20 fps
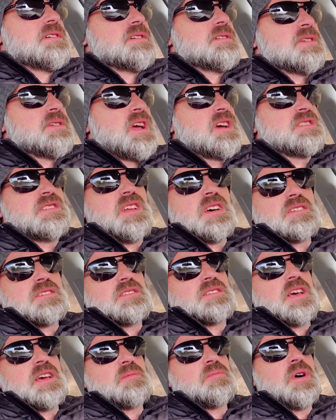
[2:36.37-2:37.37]
because it doesn't
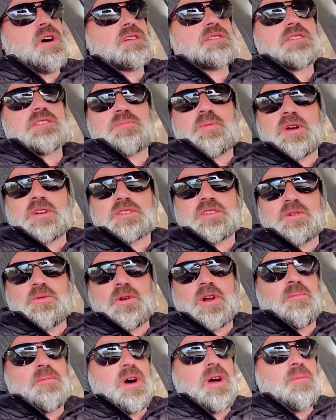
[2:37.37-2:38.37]
take much, especially
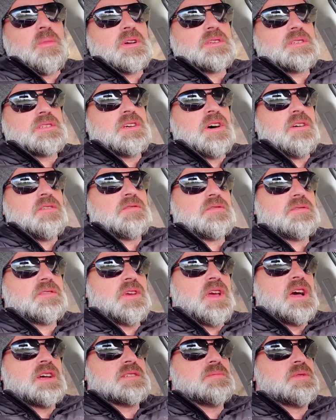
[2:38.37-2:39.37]
when I'm by myself. You
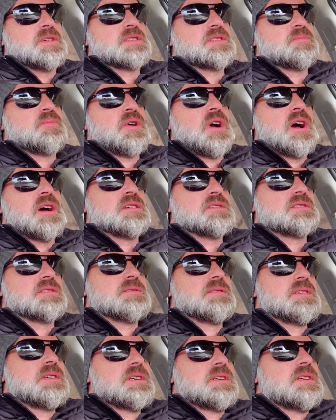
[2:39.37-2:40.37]
guys would be surprised.
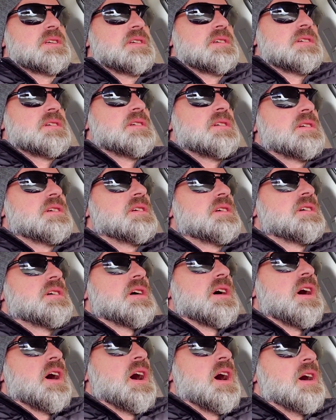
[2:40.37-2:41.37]

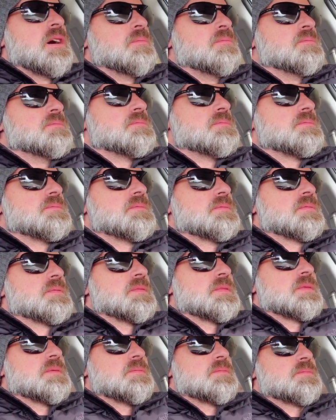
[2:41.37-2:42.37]

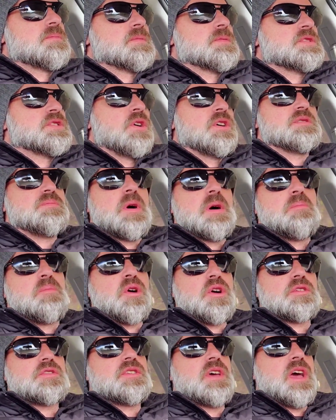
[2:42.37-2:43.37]
So it's my
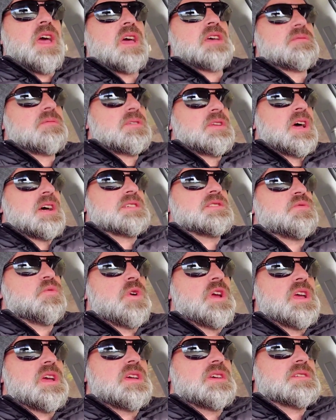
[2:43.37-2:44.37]
birthday next
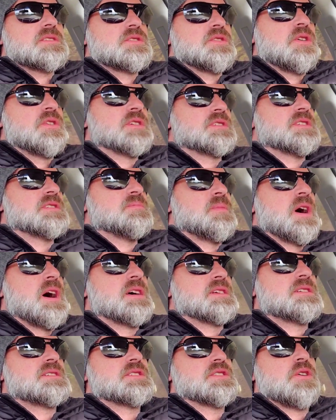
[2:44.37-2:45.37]
week, so this is
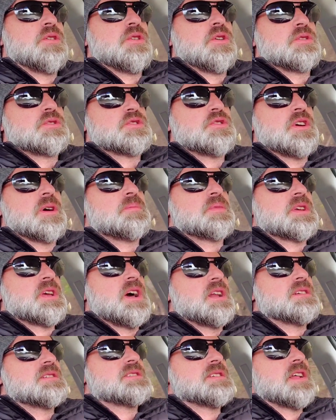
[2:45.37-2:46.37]
my solo trip to
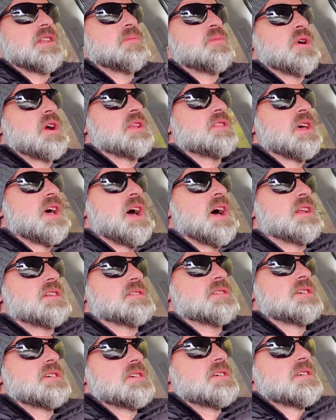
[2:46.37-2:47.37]
kind of celebrate that
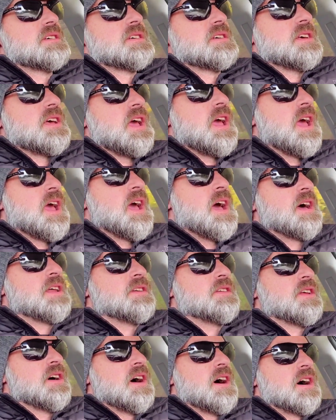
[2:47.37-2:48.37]

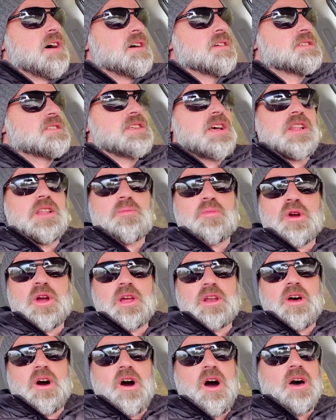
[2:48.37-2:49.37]
and
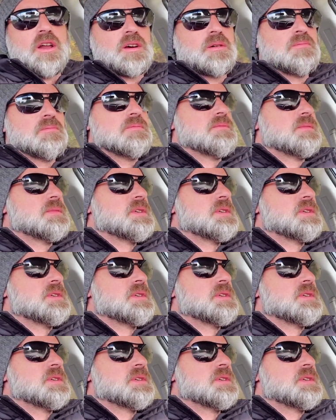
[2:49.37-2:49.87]
celebrate autumn